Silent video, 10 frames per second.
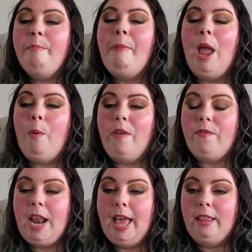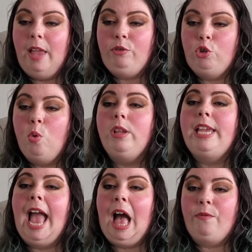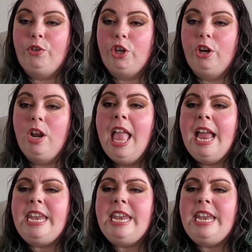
My wife and I left shortly after.